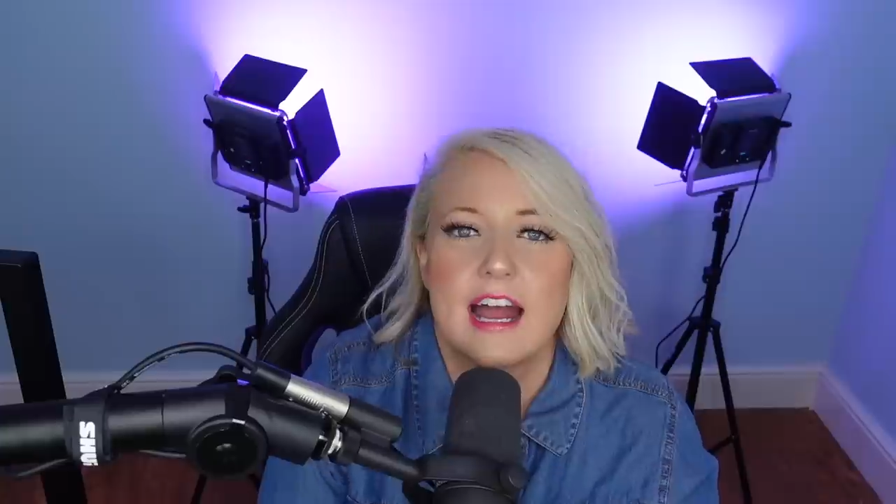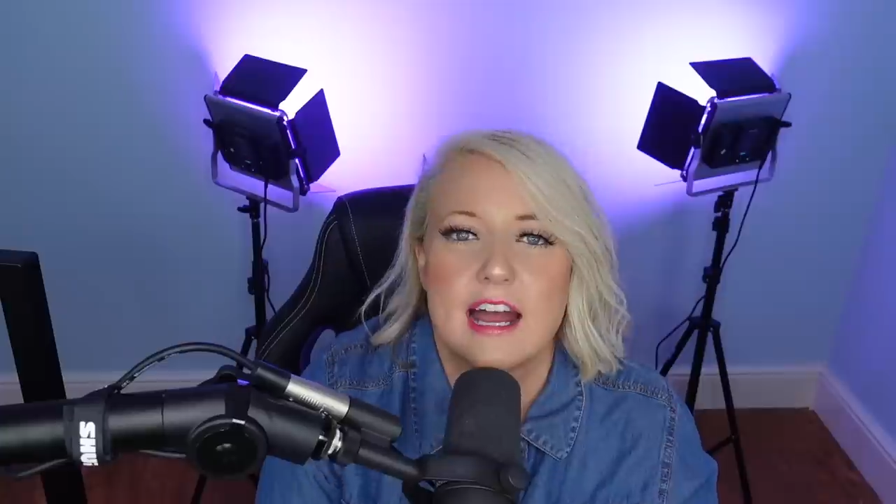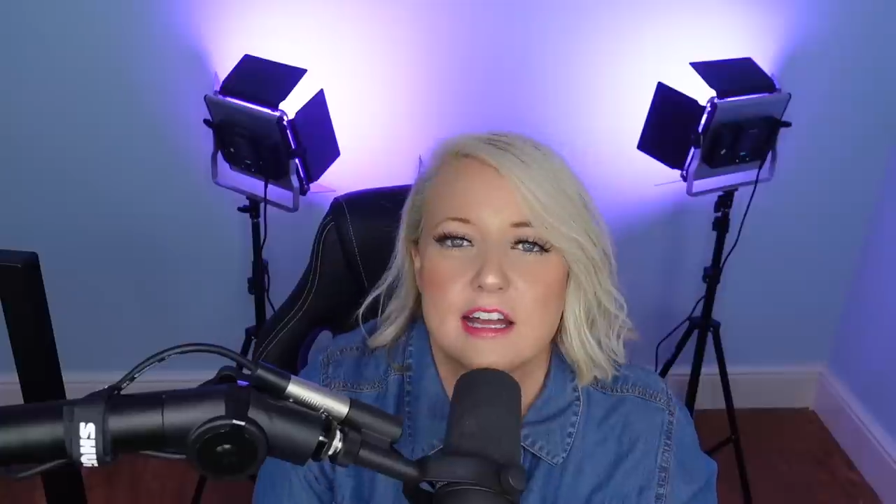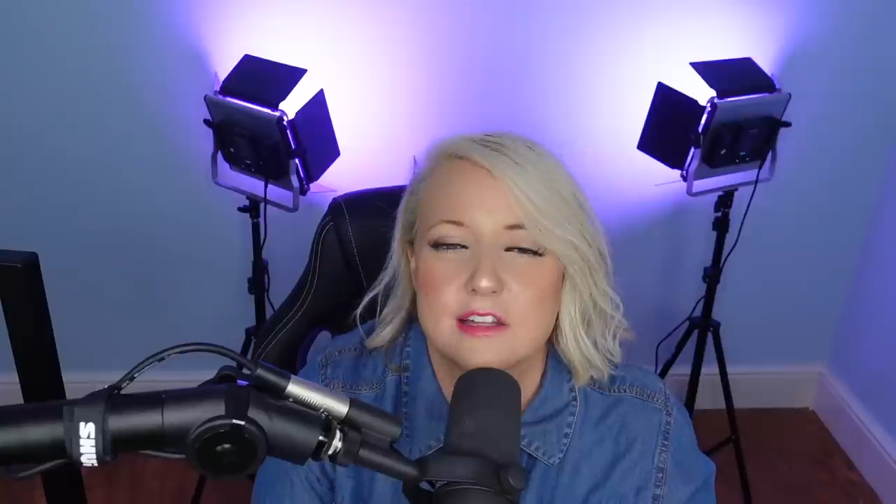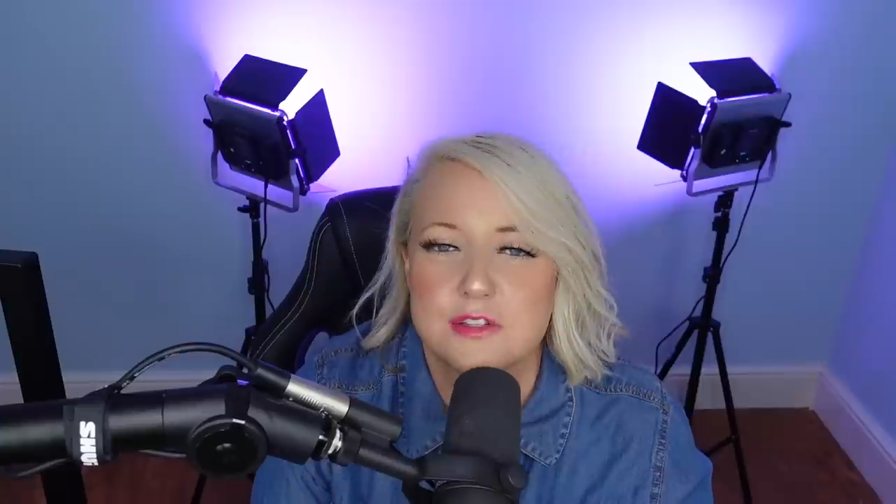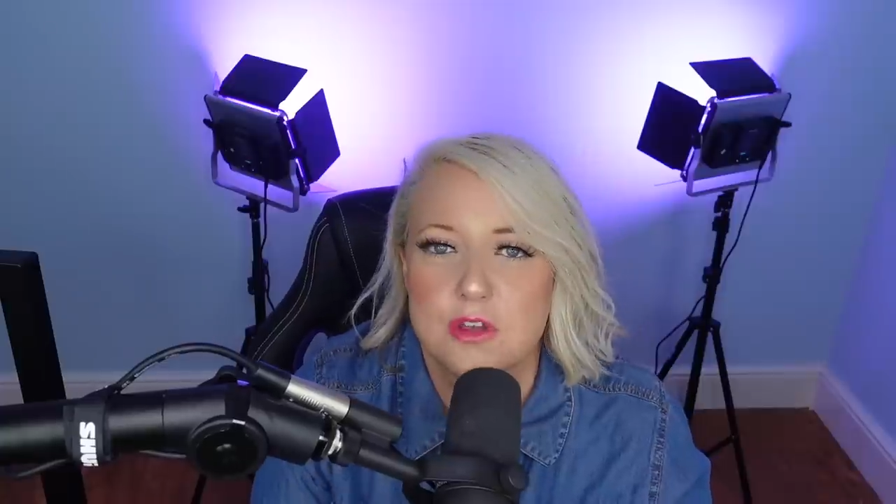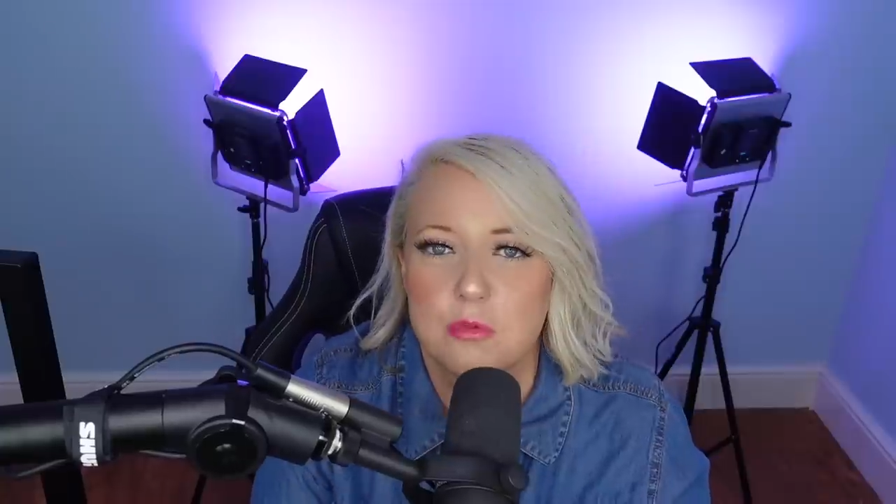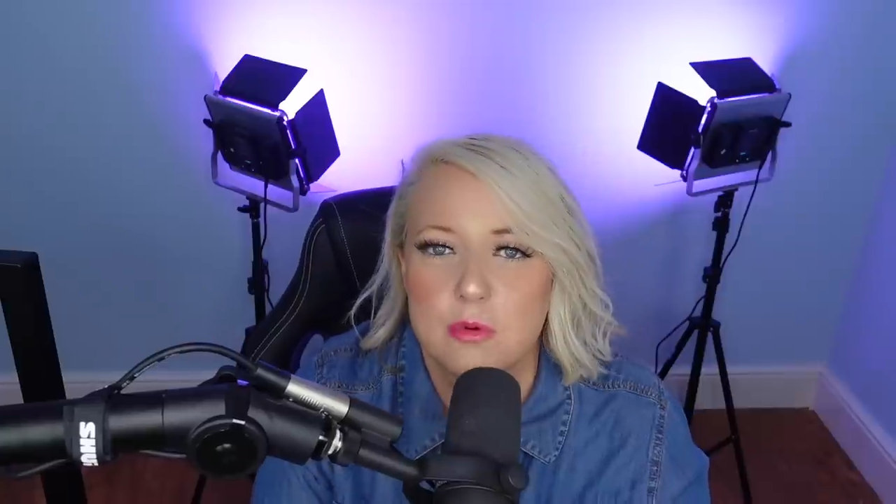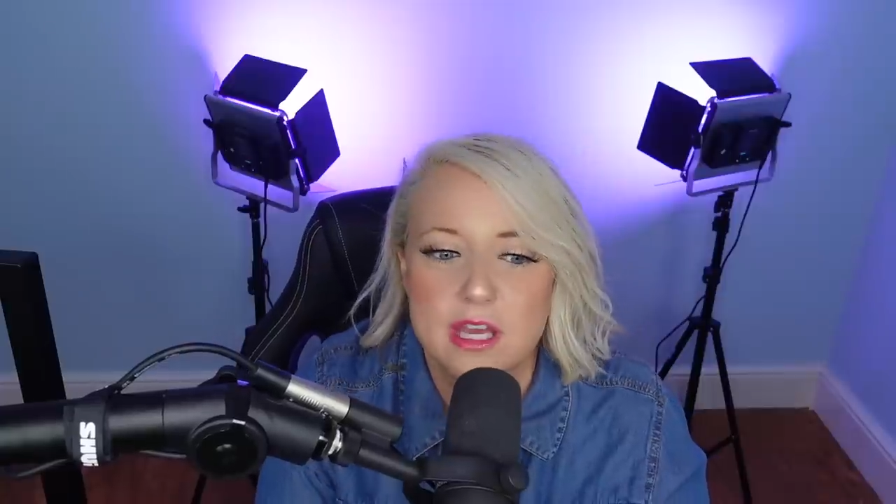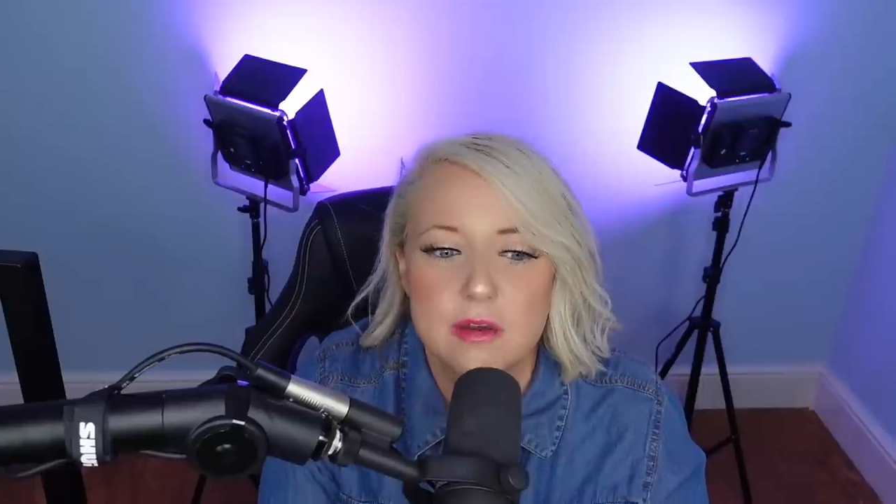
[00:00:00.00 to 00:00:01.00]
And
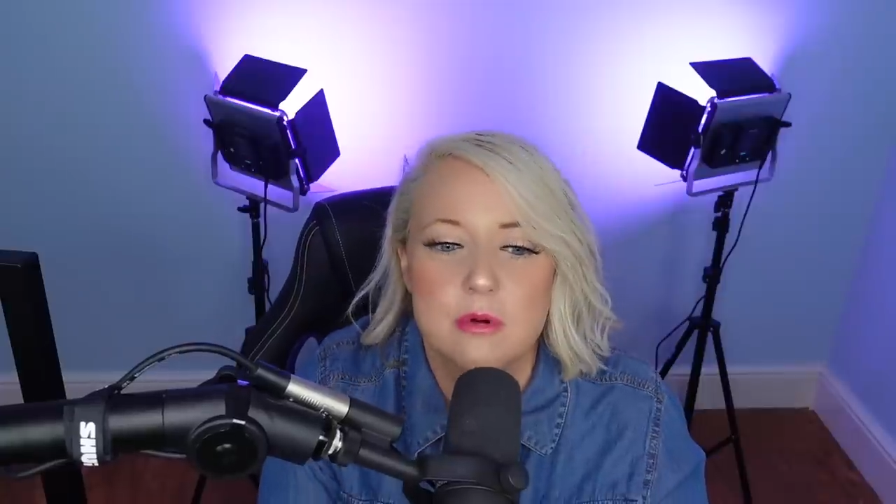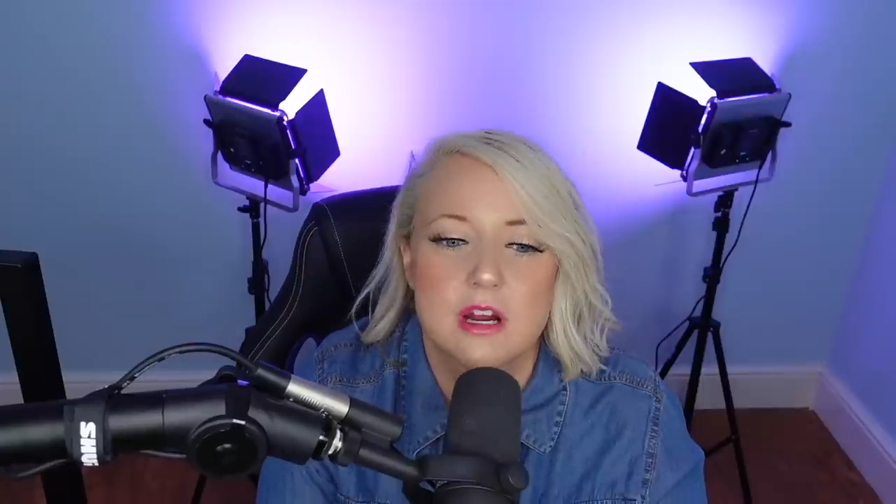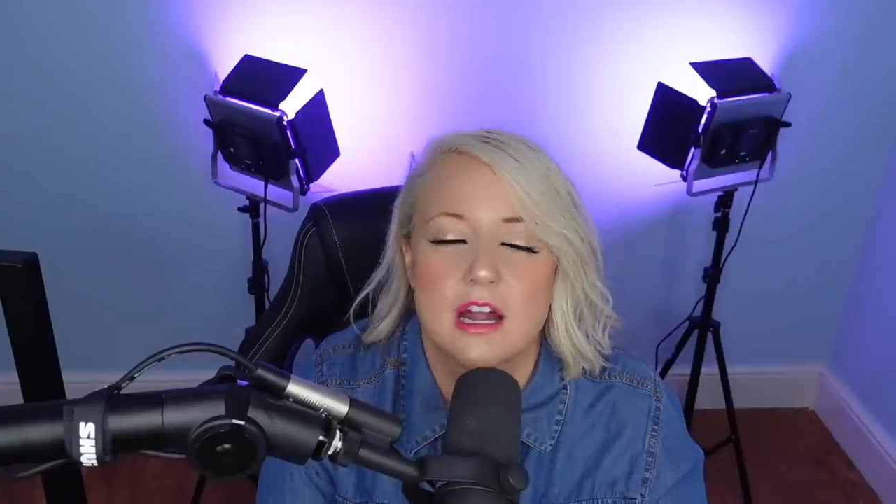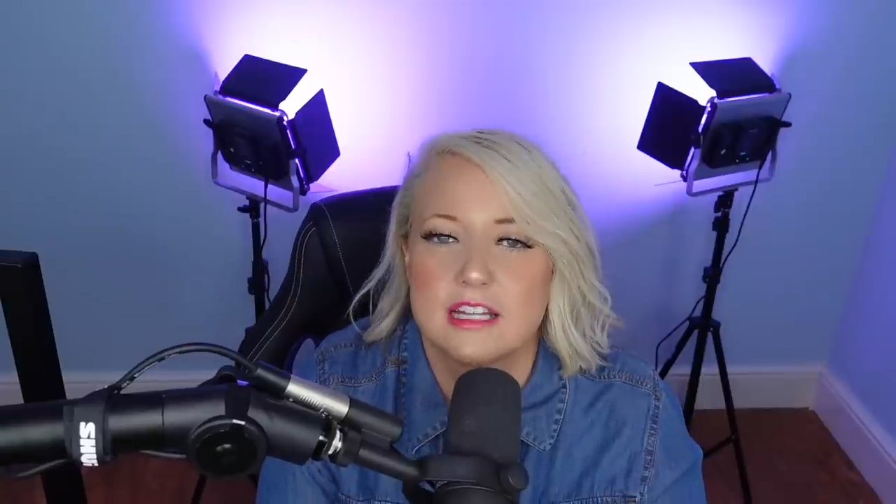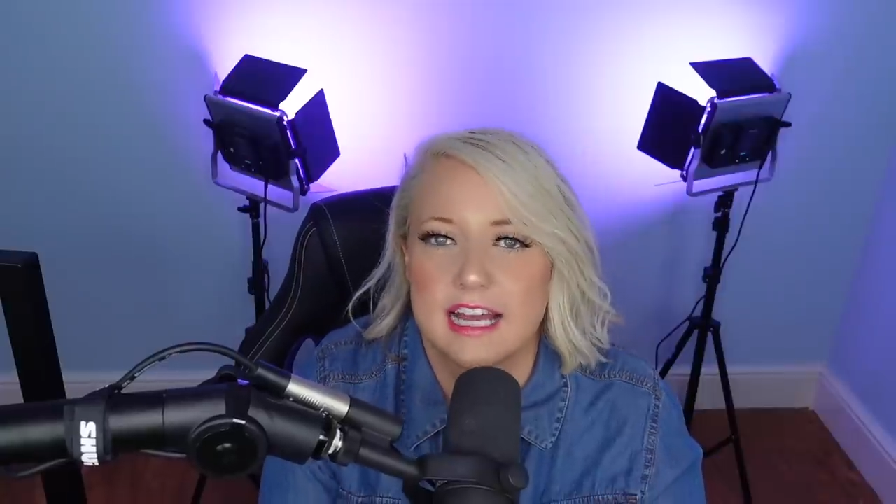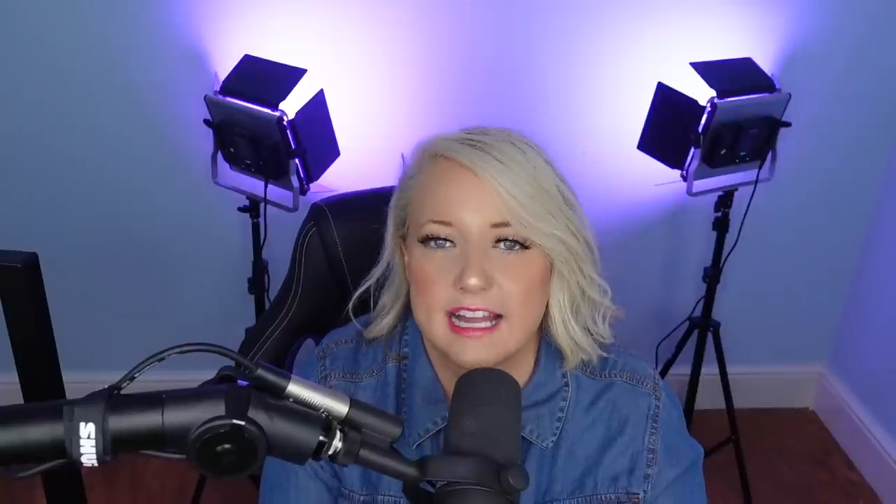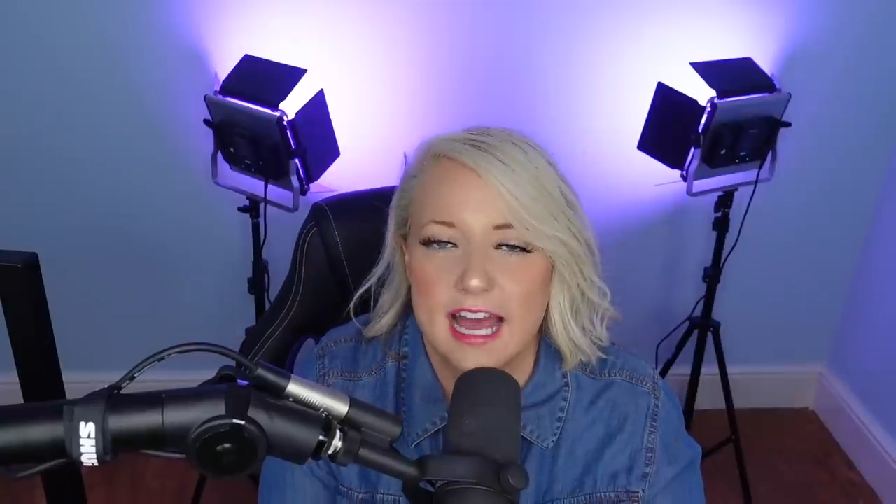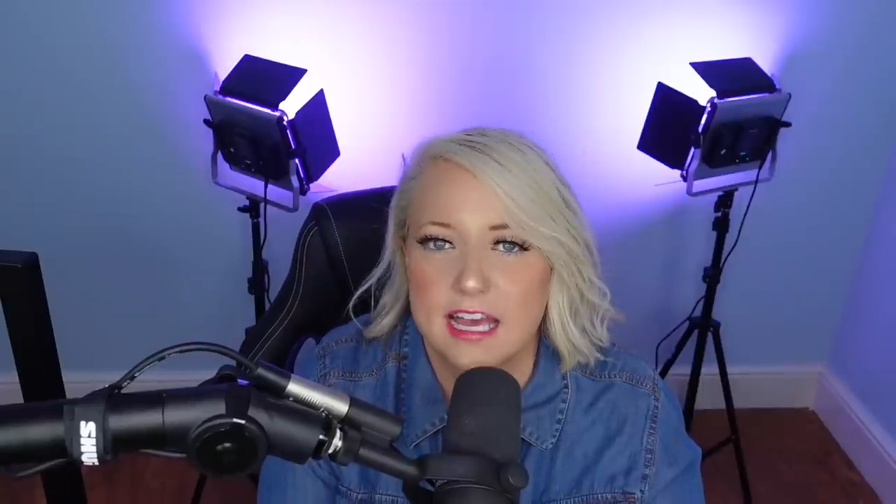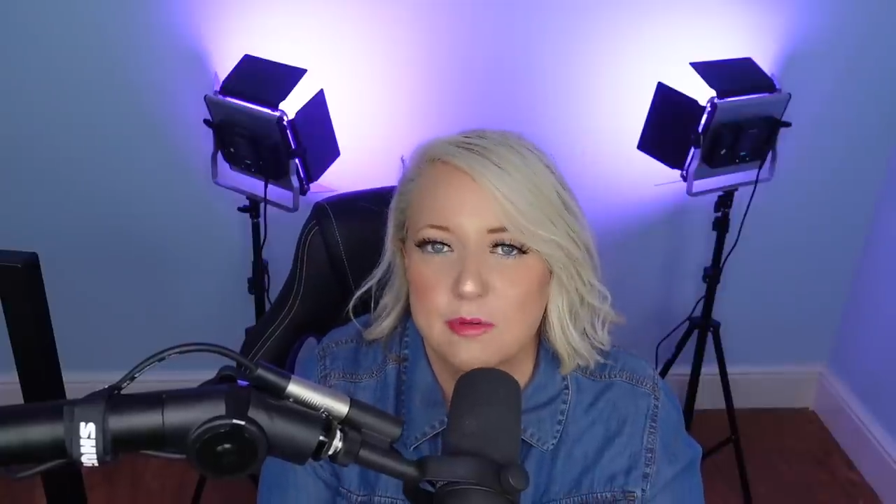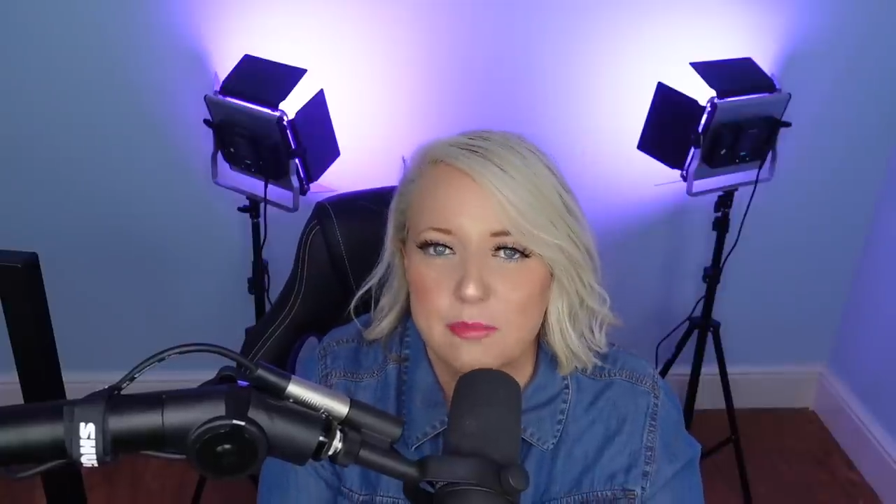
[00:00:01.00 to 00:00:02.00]
we were kind of like
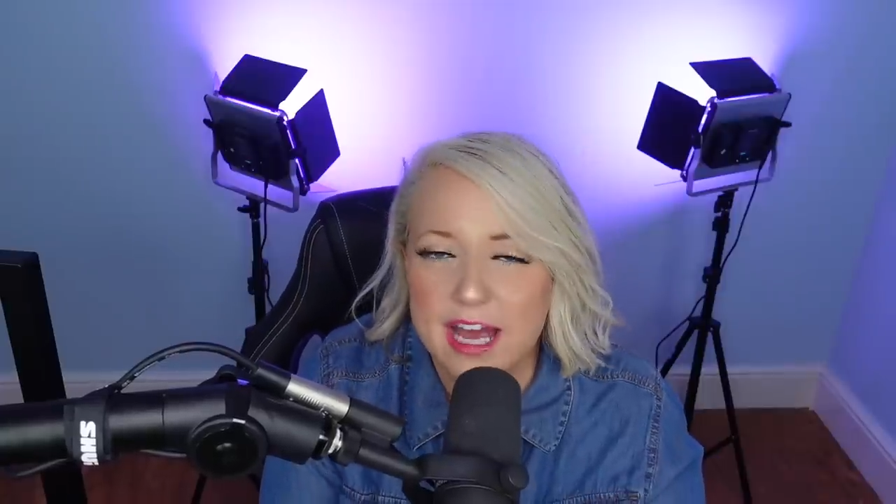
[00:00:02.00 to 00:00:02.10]
hanging